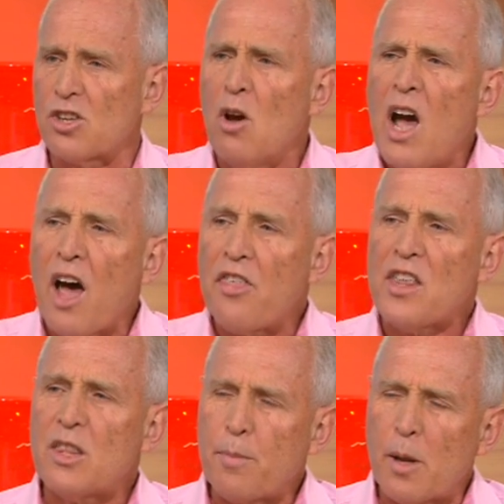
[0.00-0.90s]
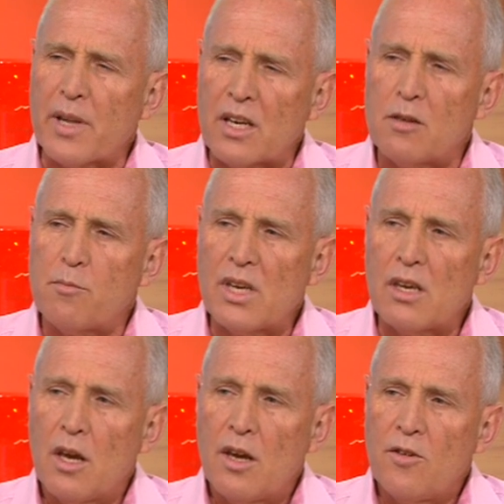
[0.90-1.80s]
So I think the public can
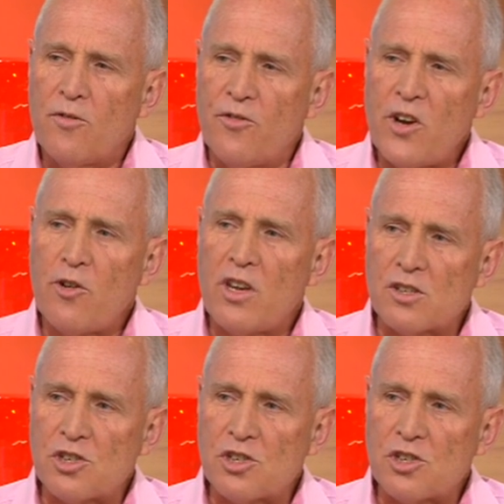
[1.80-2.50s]
be very